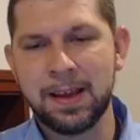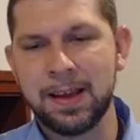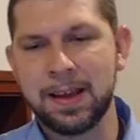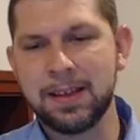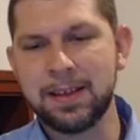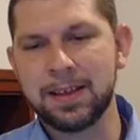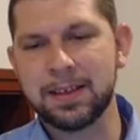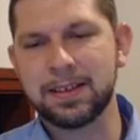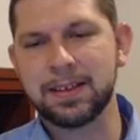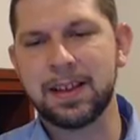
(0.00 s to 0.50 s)

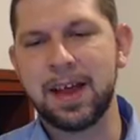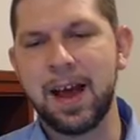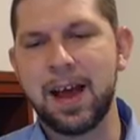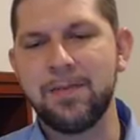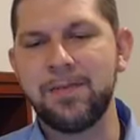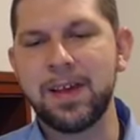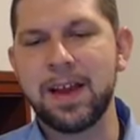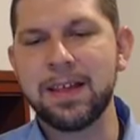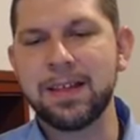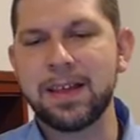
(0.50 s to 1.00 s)
in this
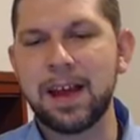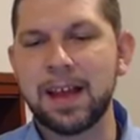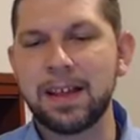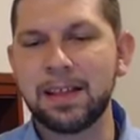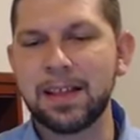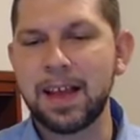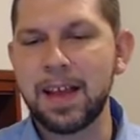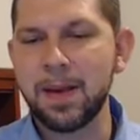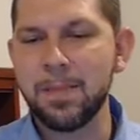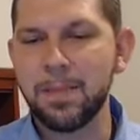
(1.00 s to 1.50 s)
life, and thy
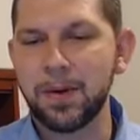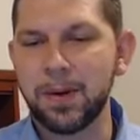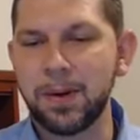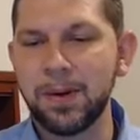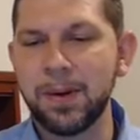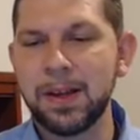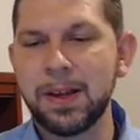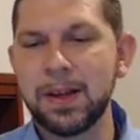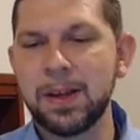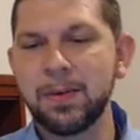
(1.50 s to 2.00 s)

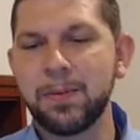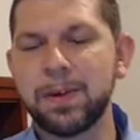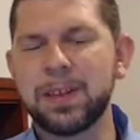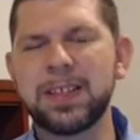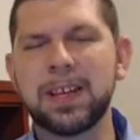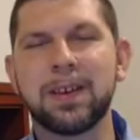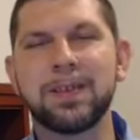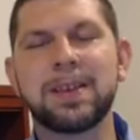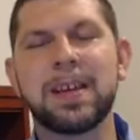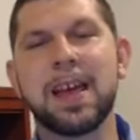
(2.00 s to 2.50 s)
labor
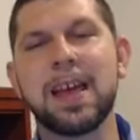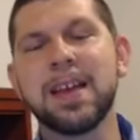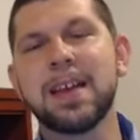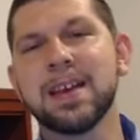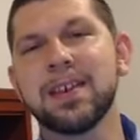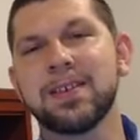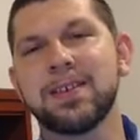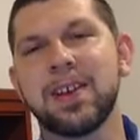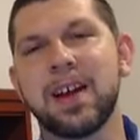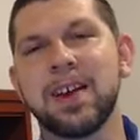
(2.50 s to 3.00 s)
which thou
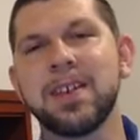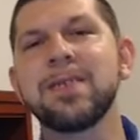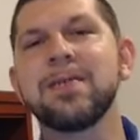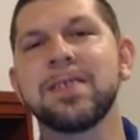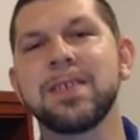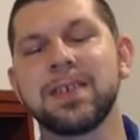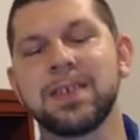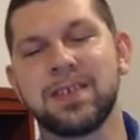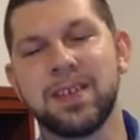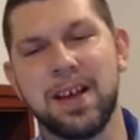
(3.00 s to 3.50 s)
takest under
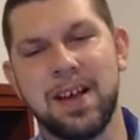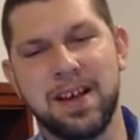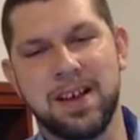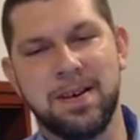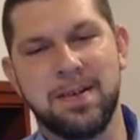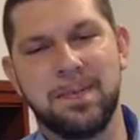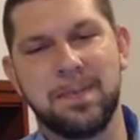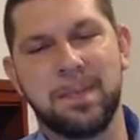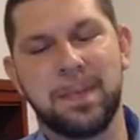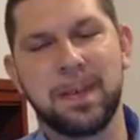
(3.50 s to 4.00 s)
the sun.